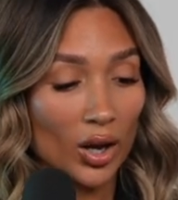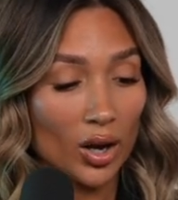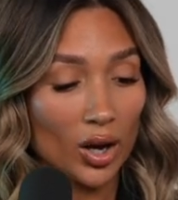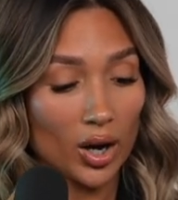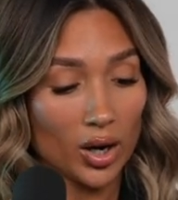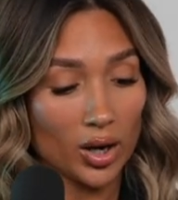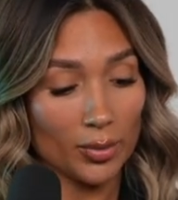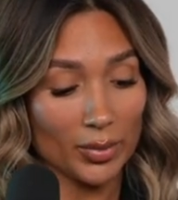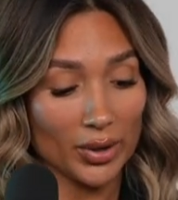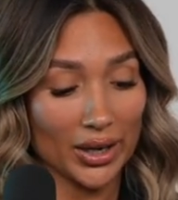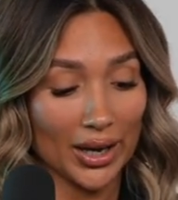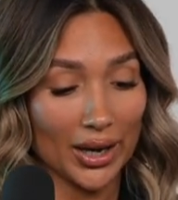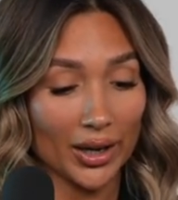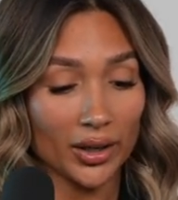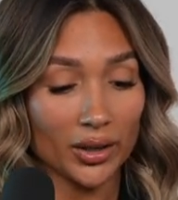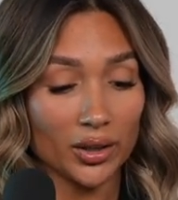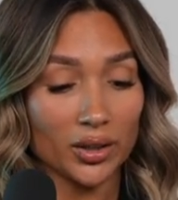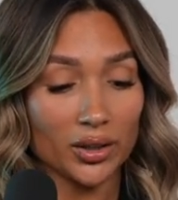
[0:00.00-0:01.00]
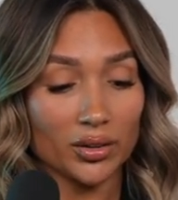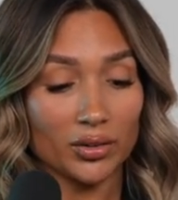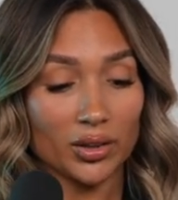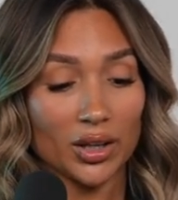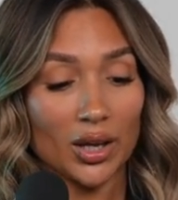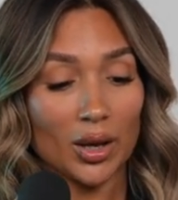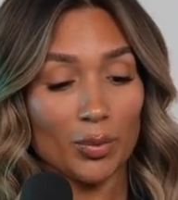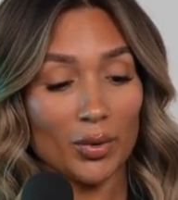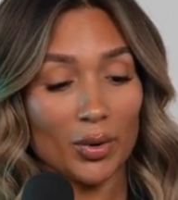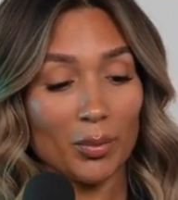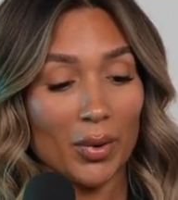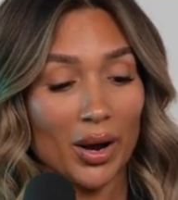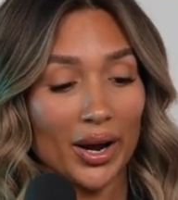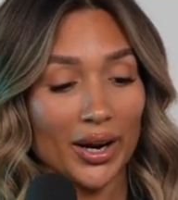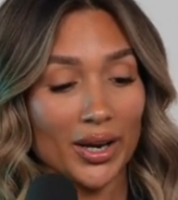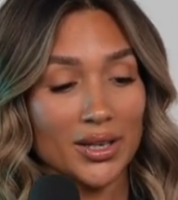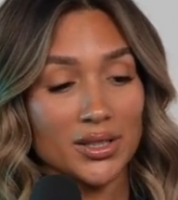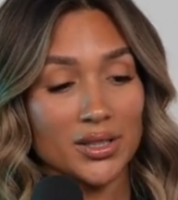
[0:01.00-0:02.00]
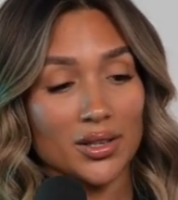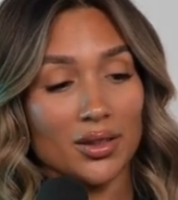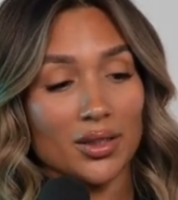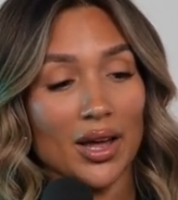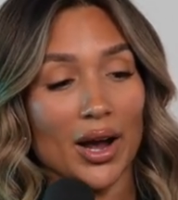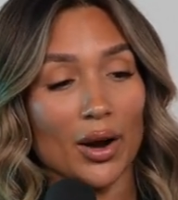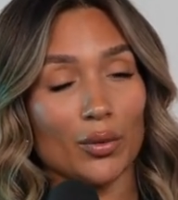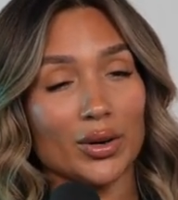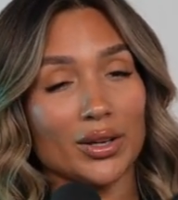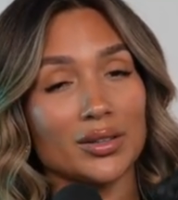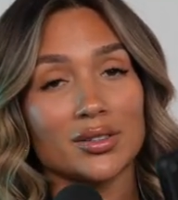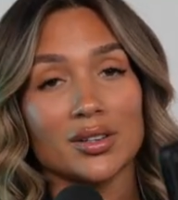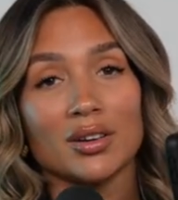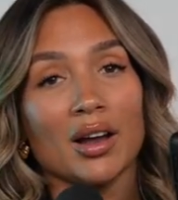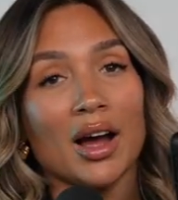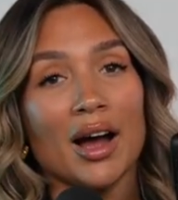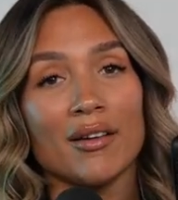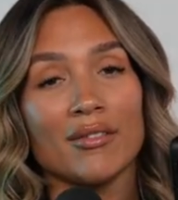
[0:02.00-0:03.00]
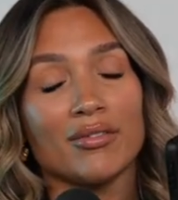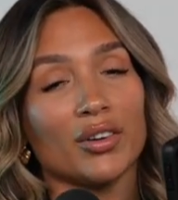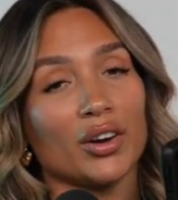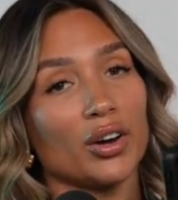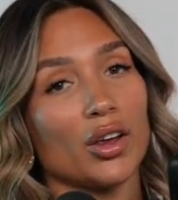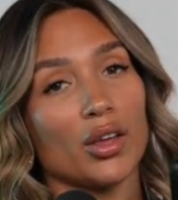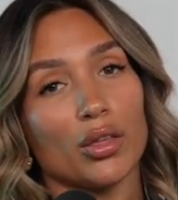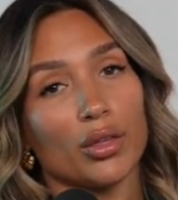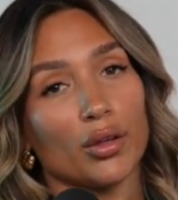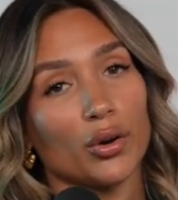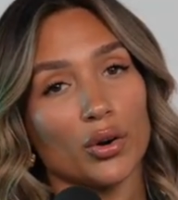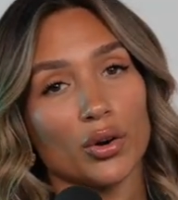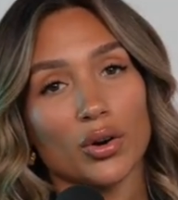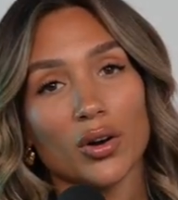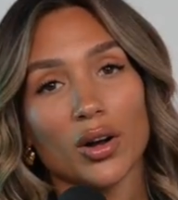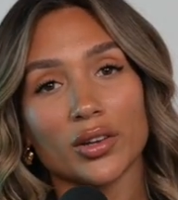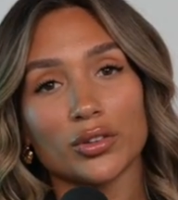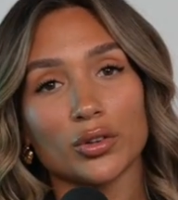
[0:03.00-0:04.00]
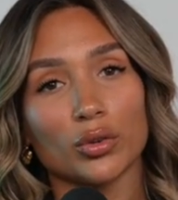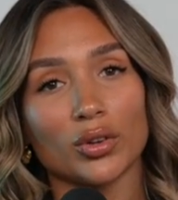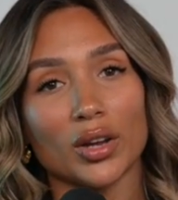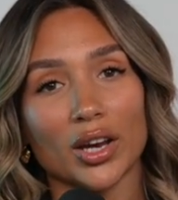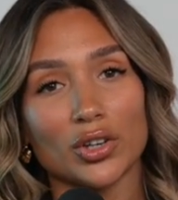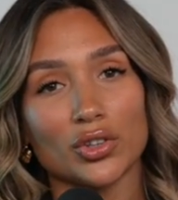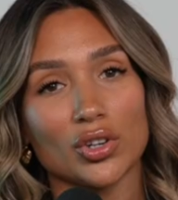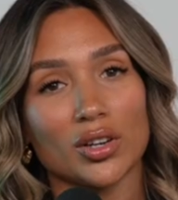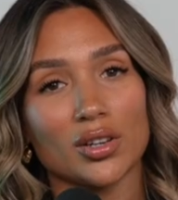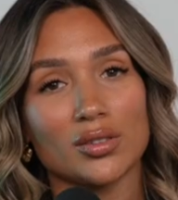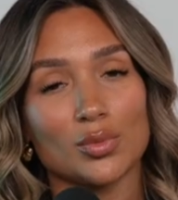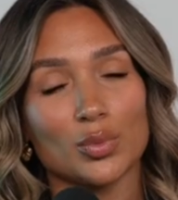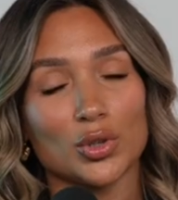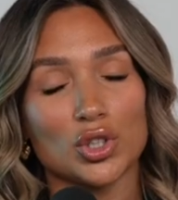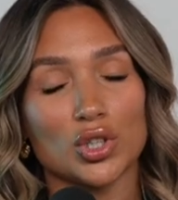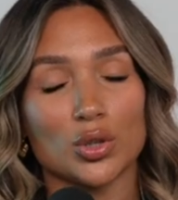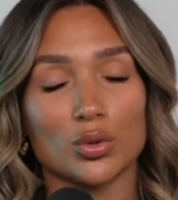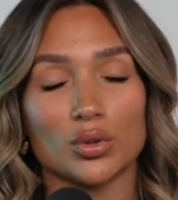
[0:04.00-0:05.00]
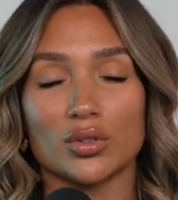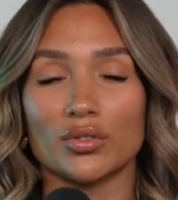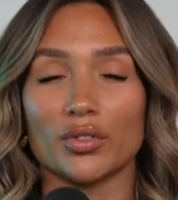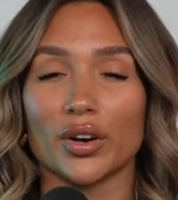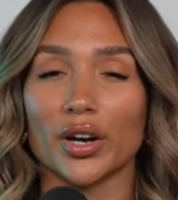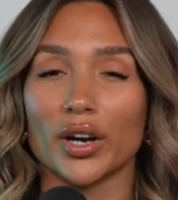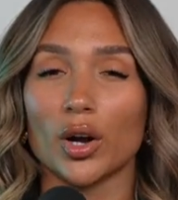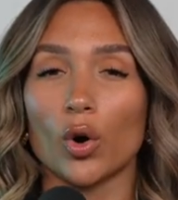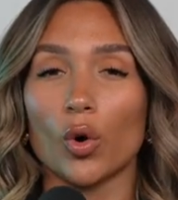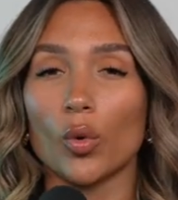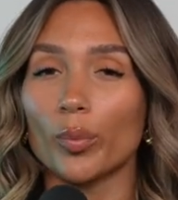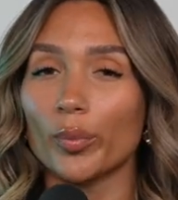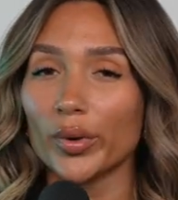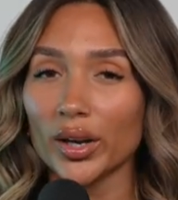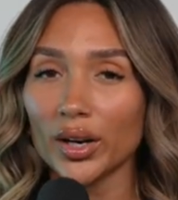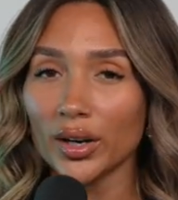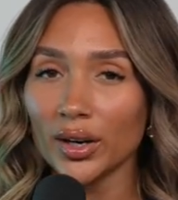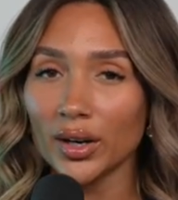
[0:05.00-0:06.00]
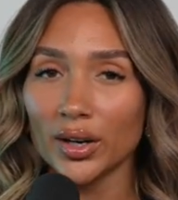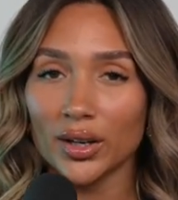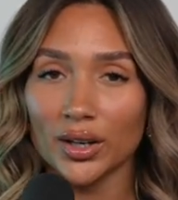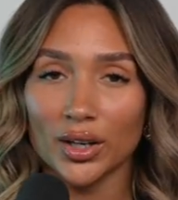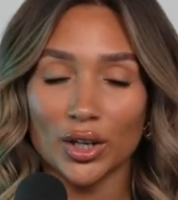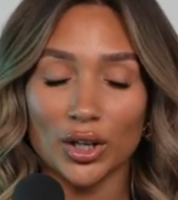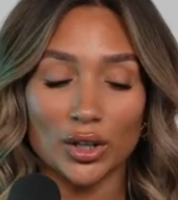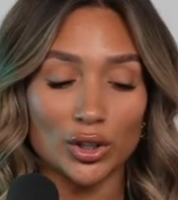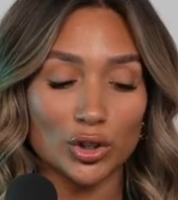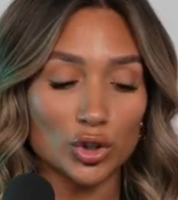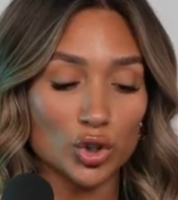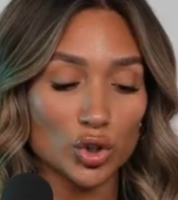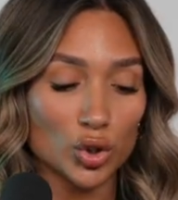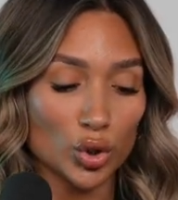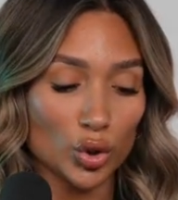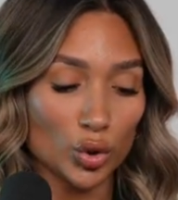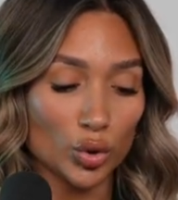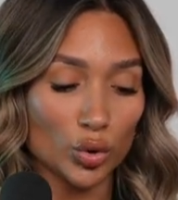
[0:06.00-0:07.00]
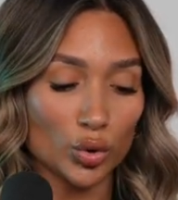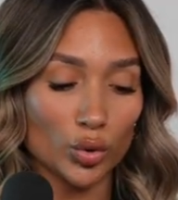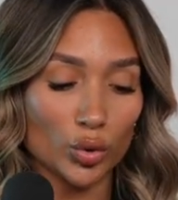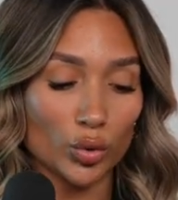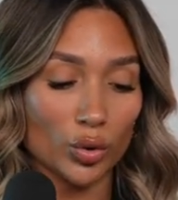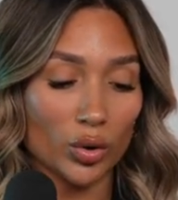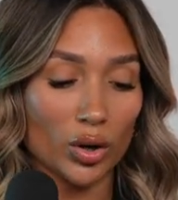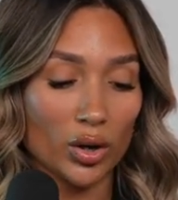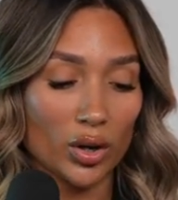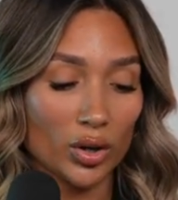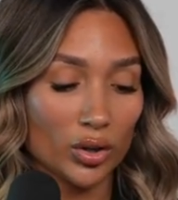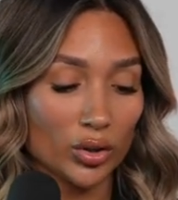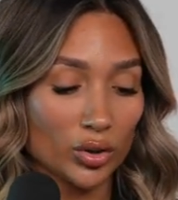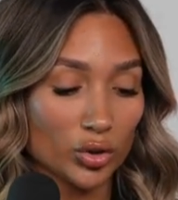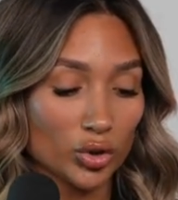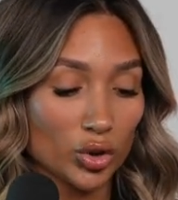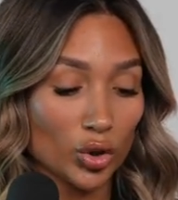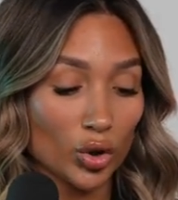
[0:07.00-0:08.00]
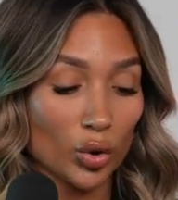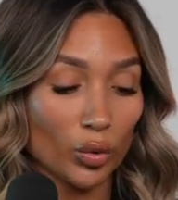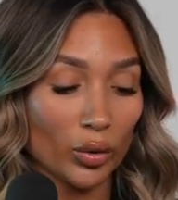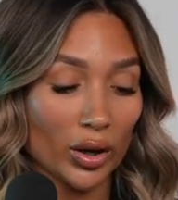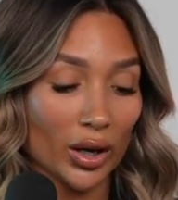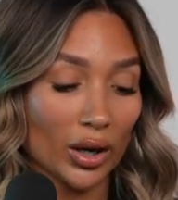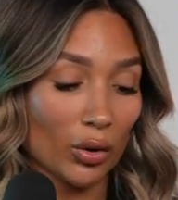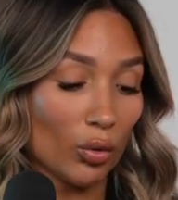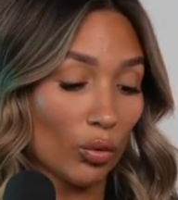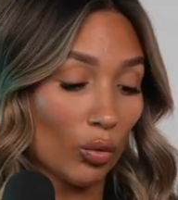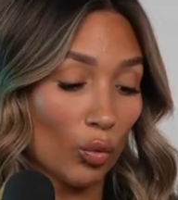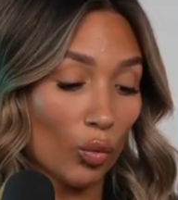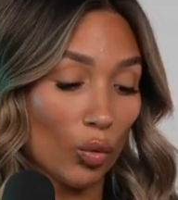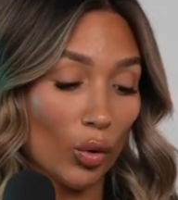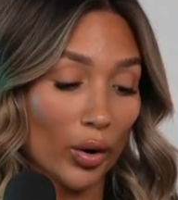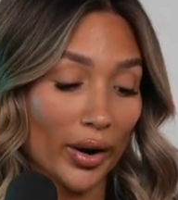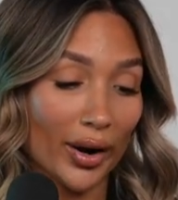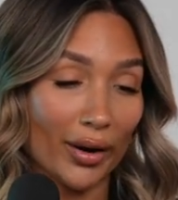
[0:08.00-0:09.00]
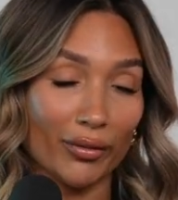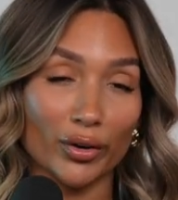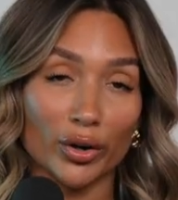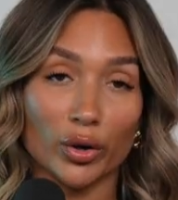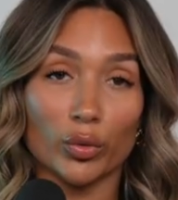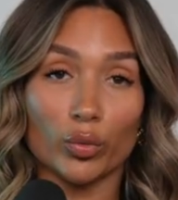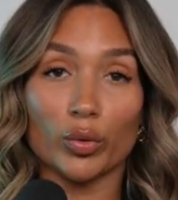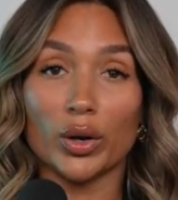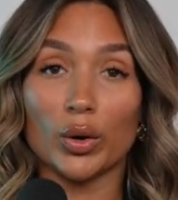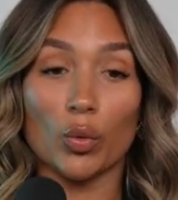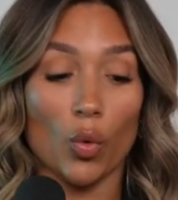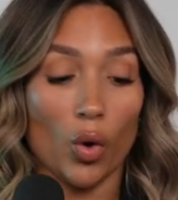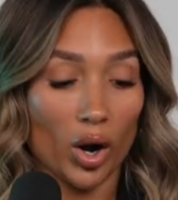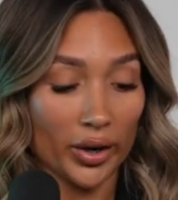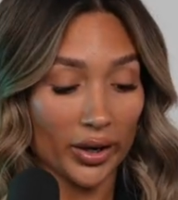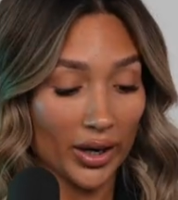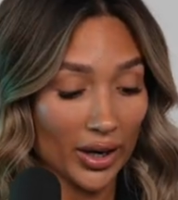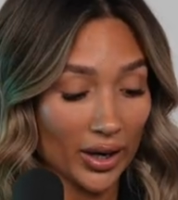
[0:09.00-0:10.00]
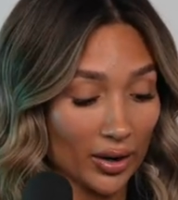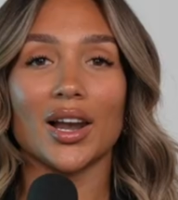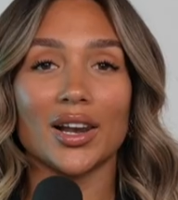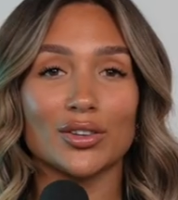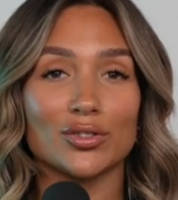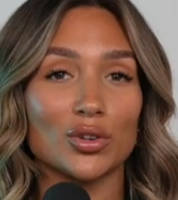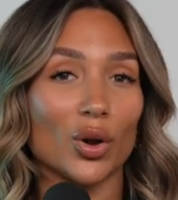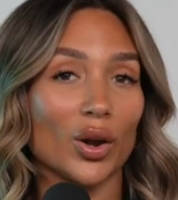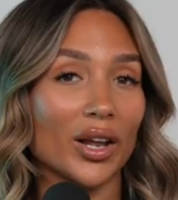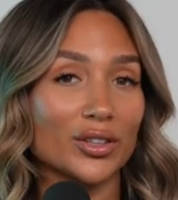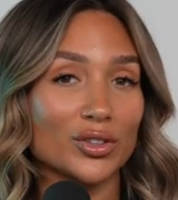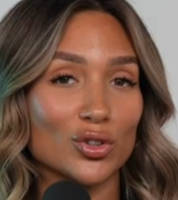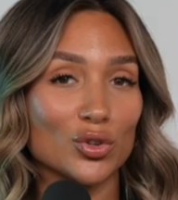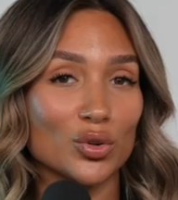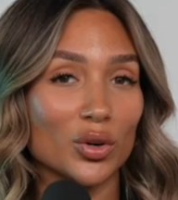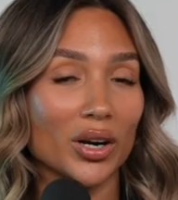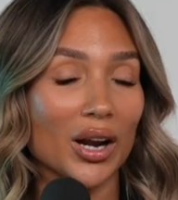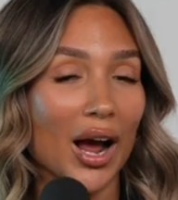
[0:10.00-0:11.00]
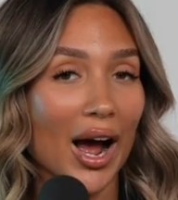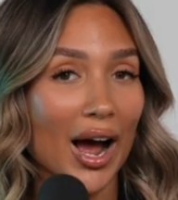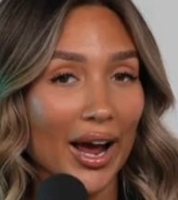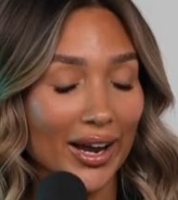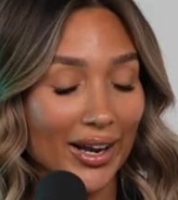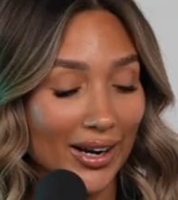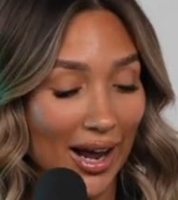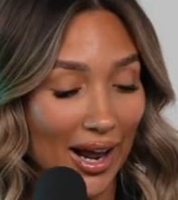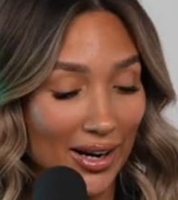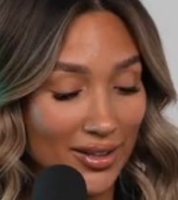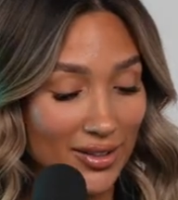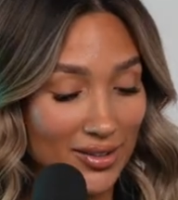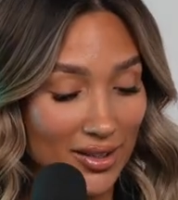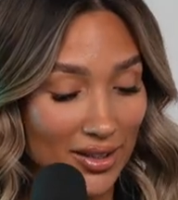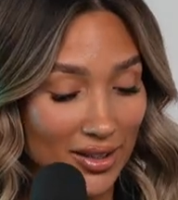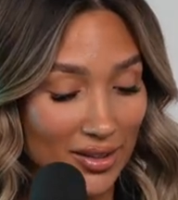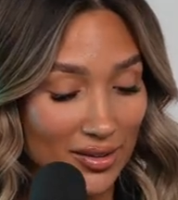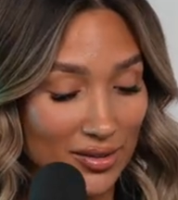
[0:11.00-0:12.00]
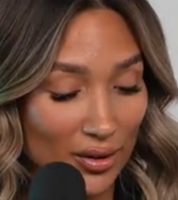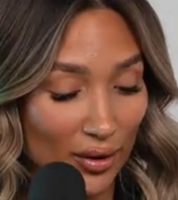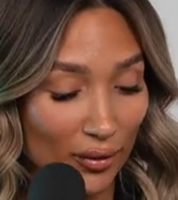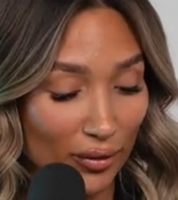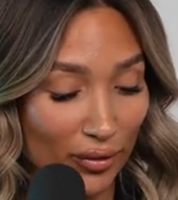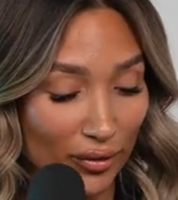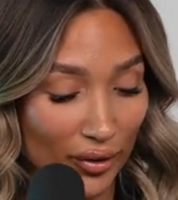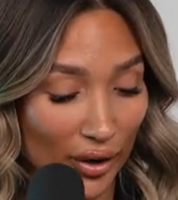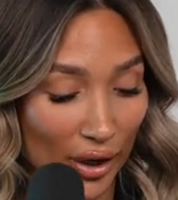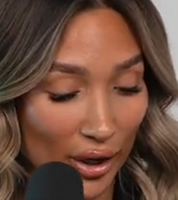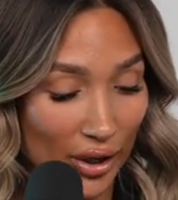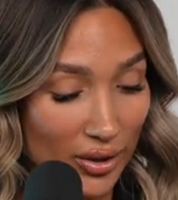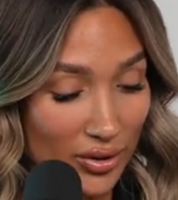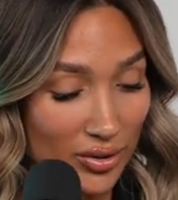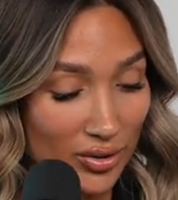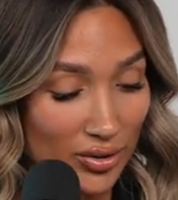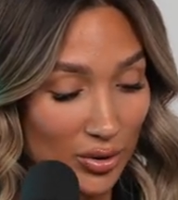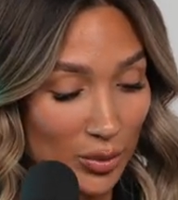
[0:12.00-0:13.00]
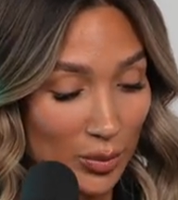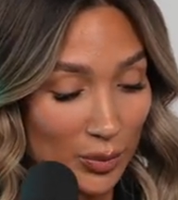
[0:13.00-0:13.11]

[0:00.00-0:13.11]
Again, keep in mind that we did have very thorough consultations, but she was very open to doing whatever we wanted. So let's do an eye analysis first.